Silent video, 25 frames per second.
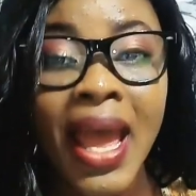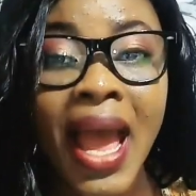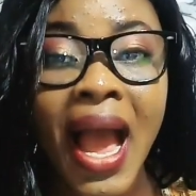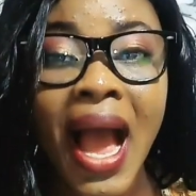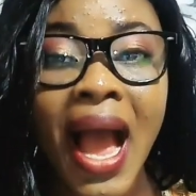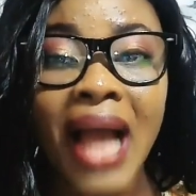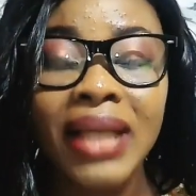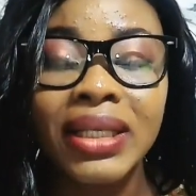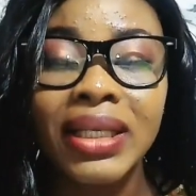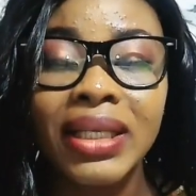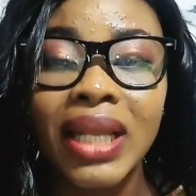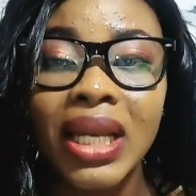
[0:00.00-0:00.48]

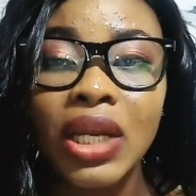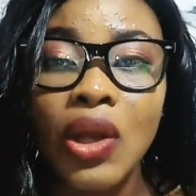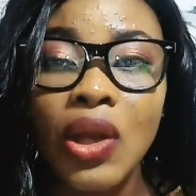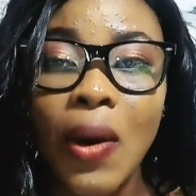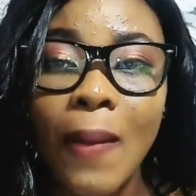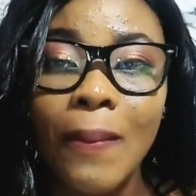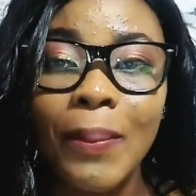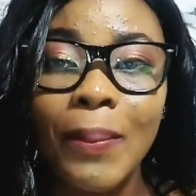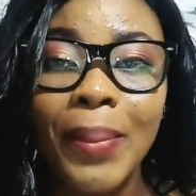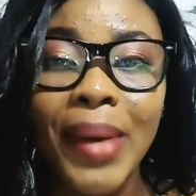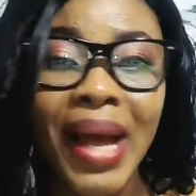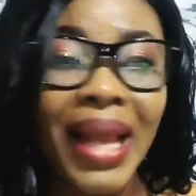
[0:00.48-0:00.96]
And the
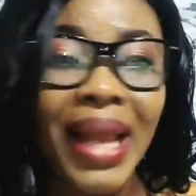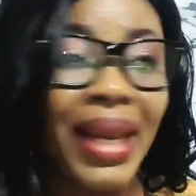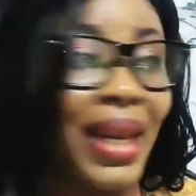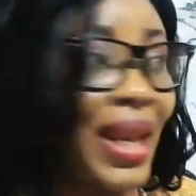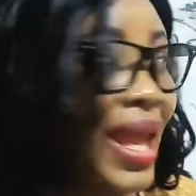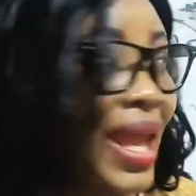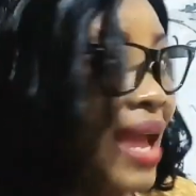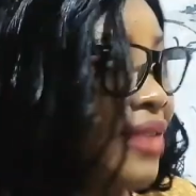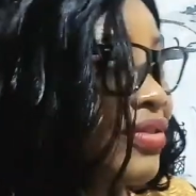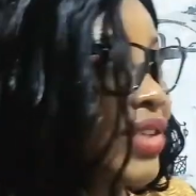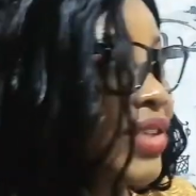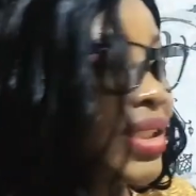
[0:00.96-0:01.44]
number
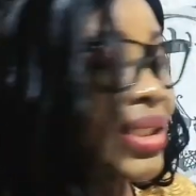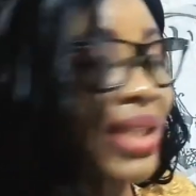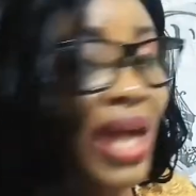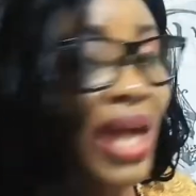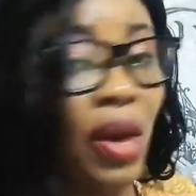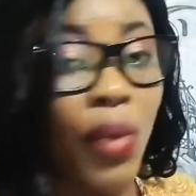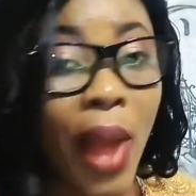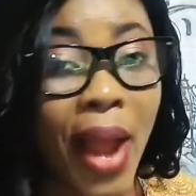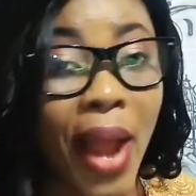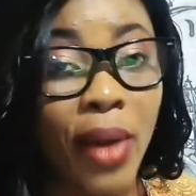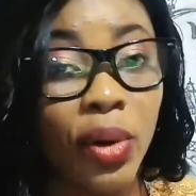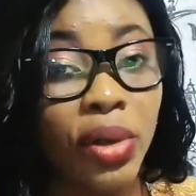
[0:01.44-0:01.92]
11
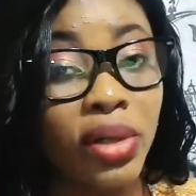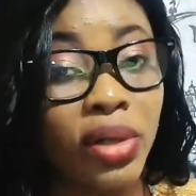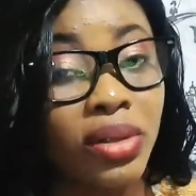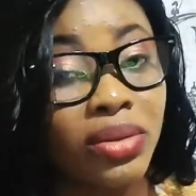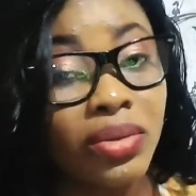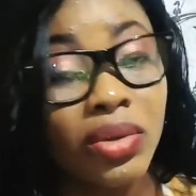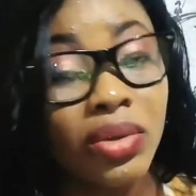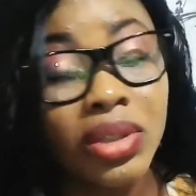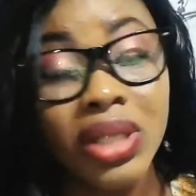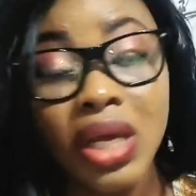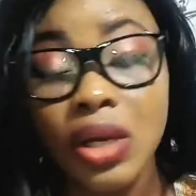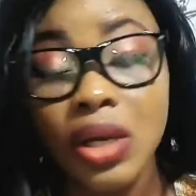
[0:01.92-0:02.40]
that we are going
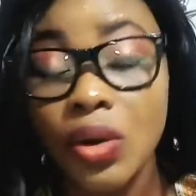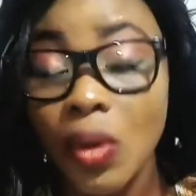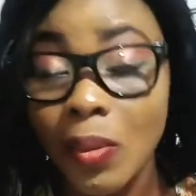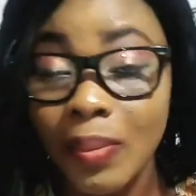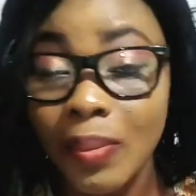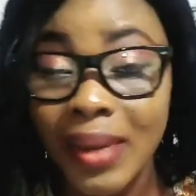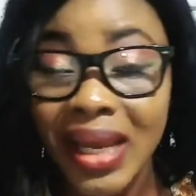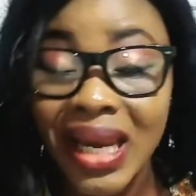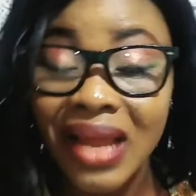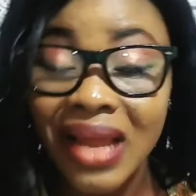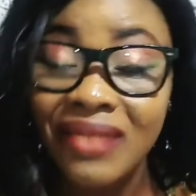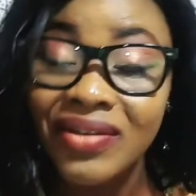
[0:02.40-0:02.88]
to, the
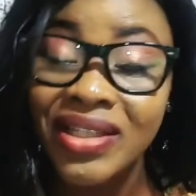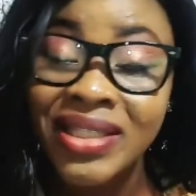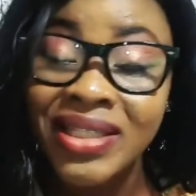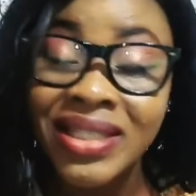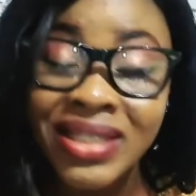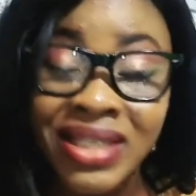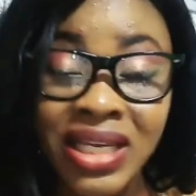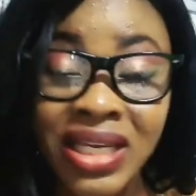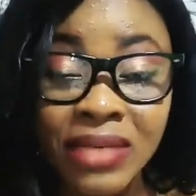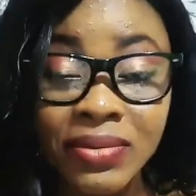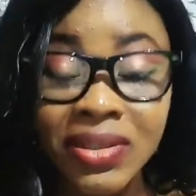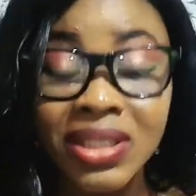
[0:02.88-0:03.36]
number 11
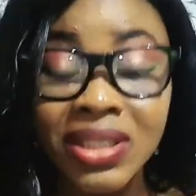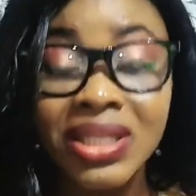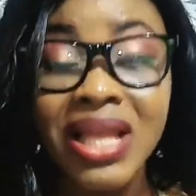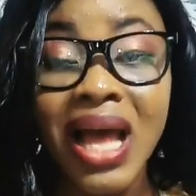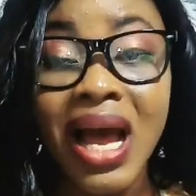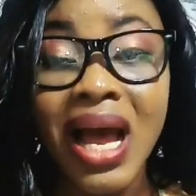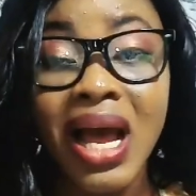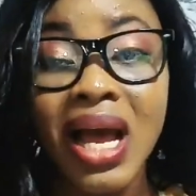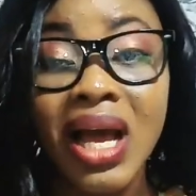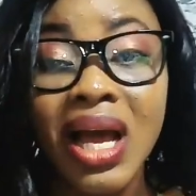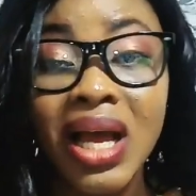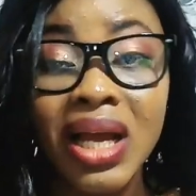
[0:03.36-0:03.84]
tips
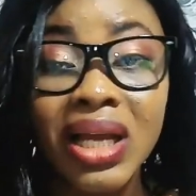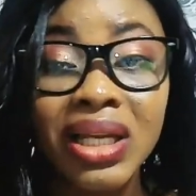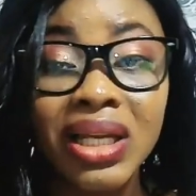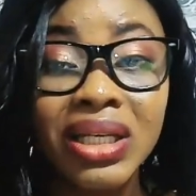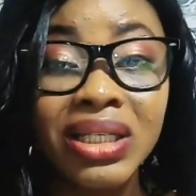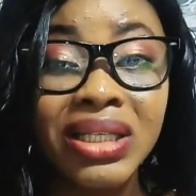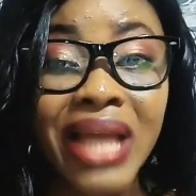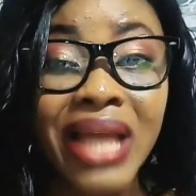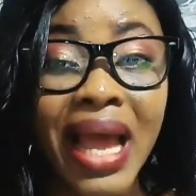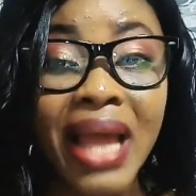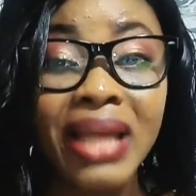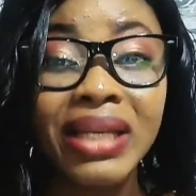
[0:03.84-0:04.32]
that
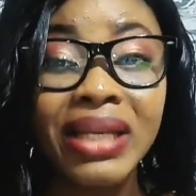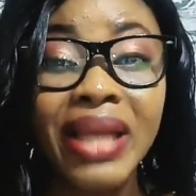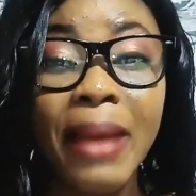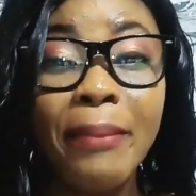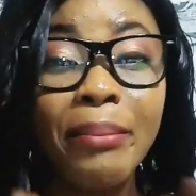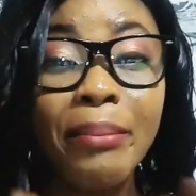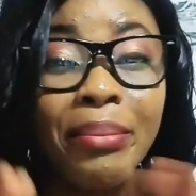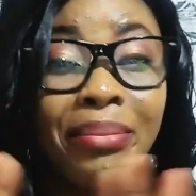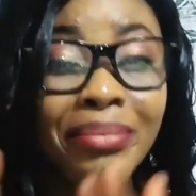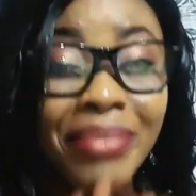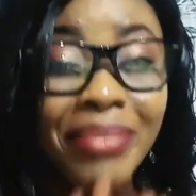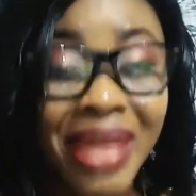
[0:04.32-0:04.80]
the
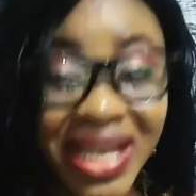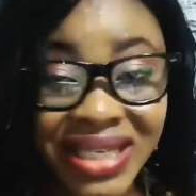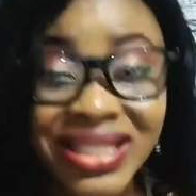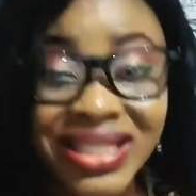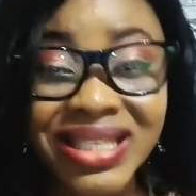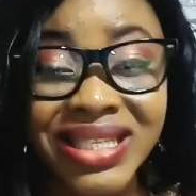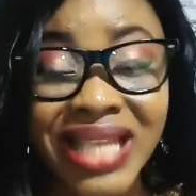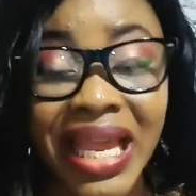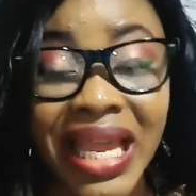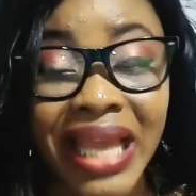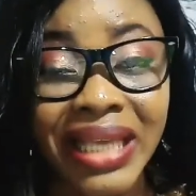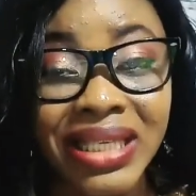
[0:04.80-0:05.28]

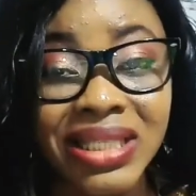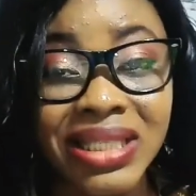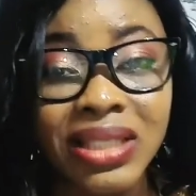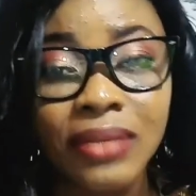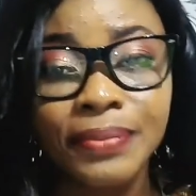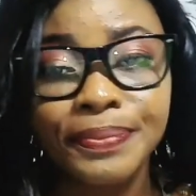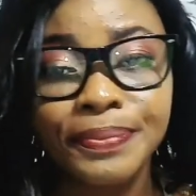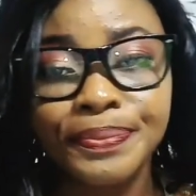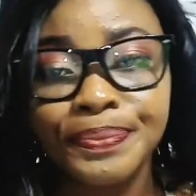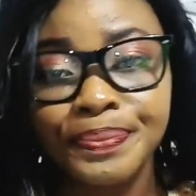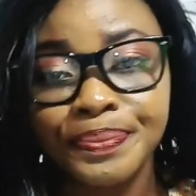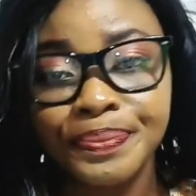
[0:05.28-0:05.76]
mistakes
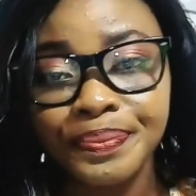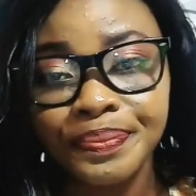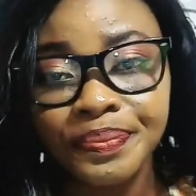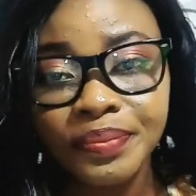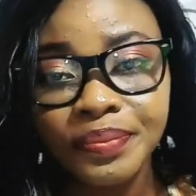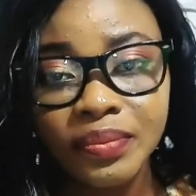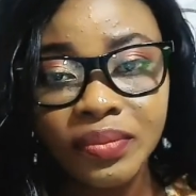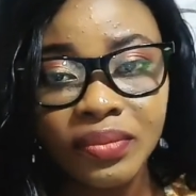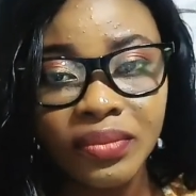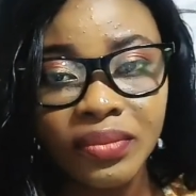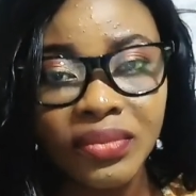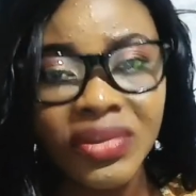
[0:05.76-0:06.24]

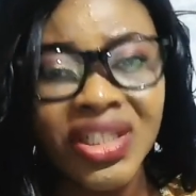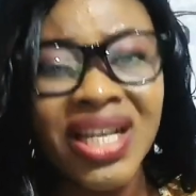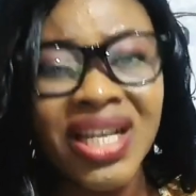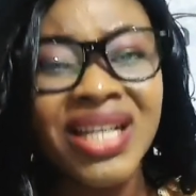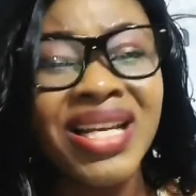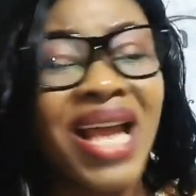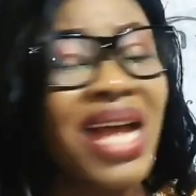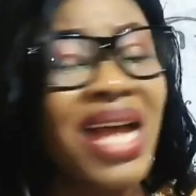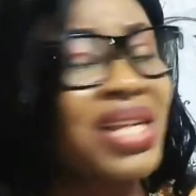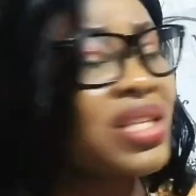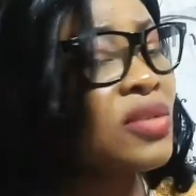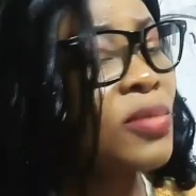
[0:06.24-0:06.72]

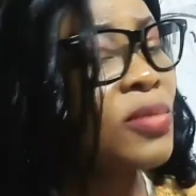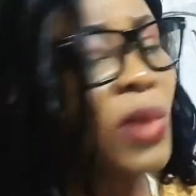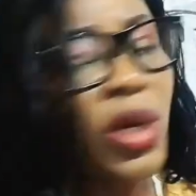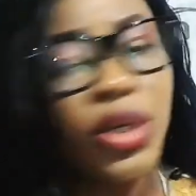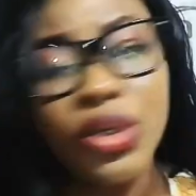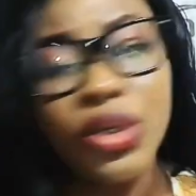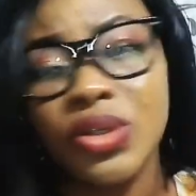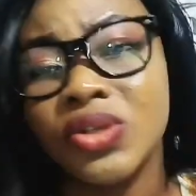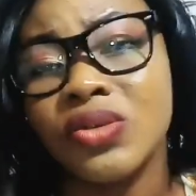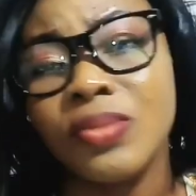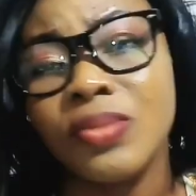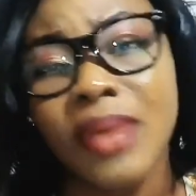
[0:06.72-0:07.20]
that small
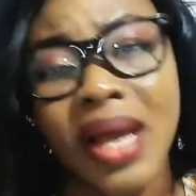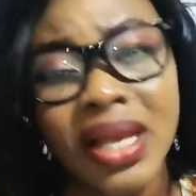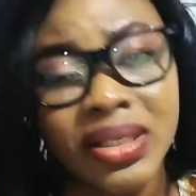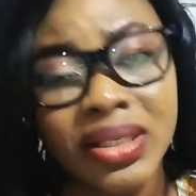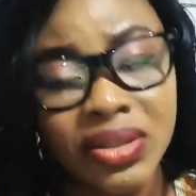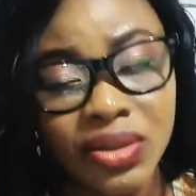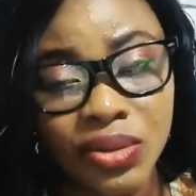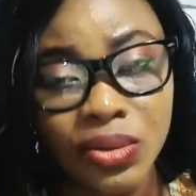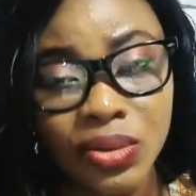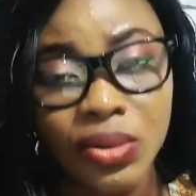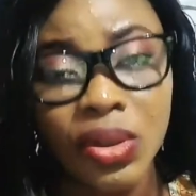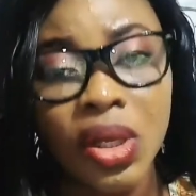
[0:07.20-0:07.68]

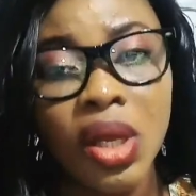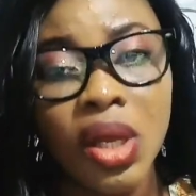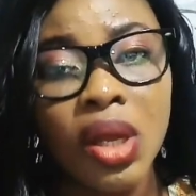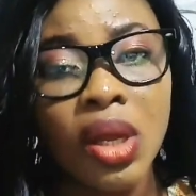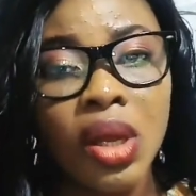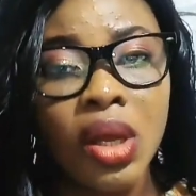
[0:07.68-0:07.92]
YouTubers do.